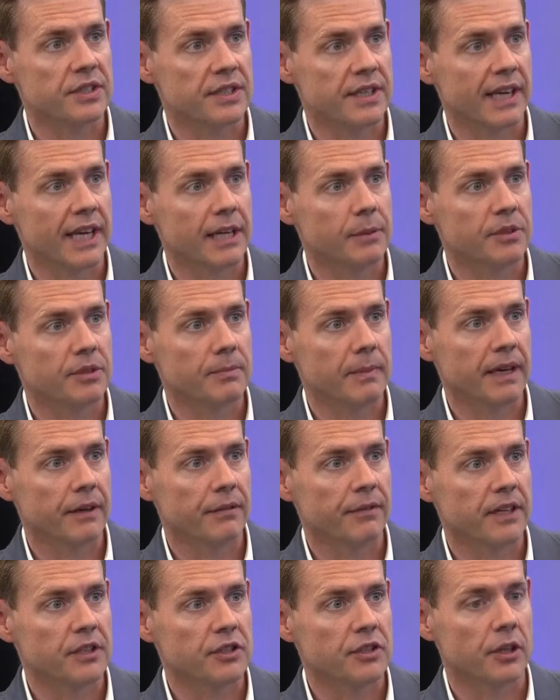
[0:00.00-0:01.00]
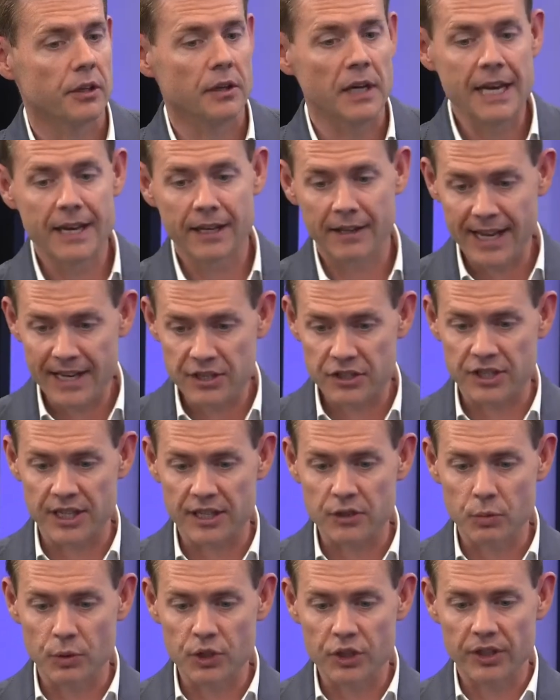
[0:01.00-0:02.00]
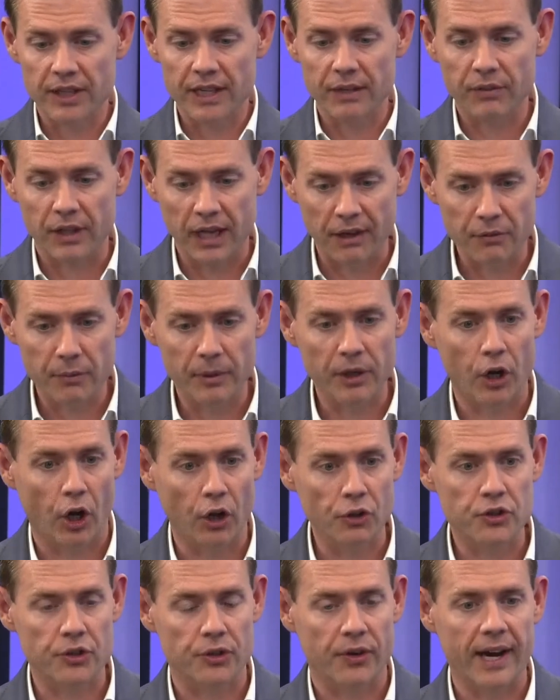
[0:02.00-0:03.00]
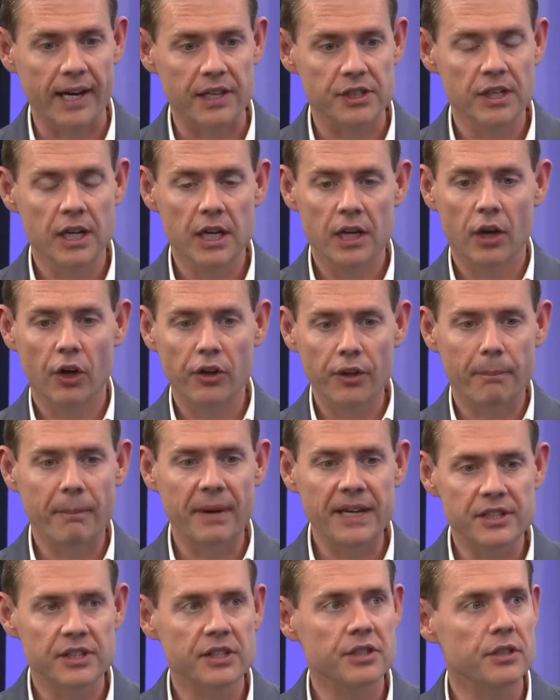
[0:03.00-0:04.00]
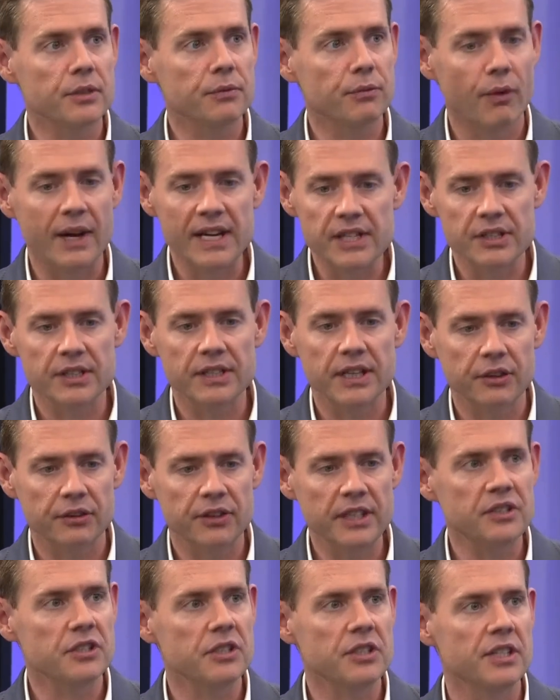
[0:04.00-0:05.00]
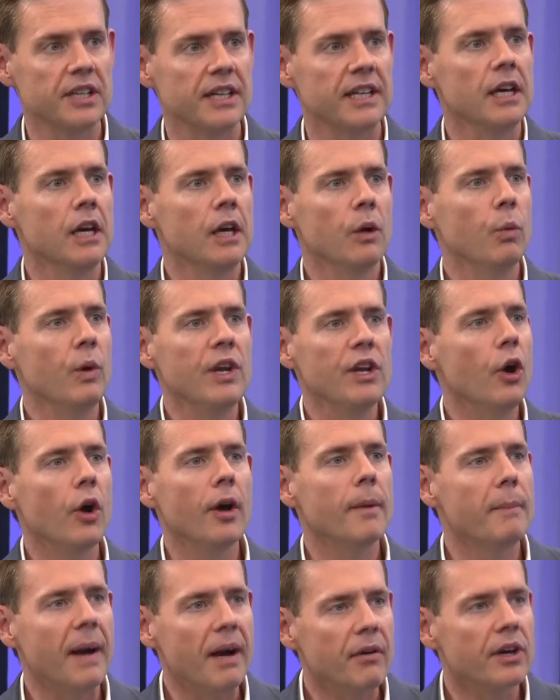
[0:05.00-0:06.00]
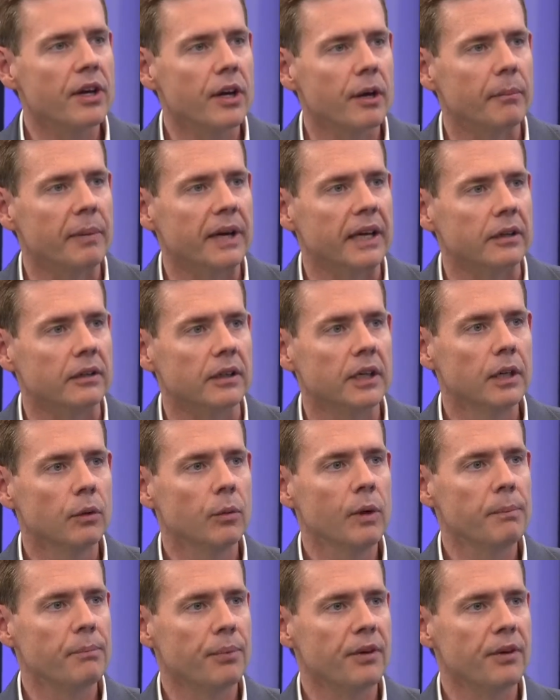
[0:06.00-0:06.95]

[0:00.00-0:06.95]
is in Labour's manifesto, that says we should give government contracts on the basis of race and ethnicity. Yeah, we're not America, Bill. No, we're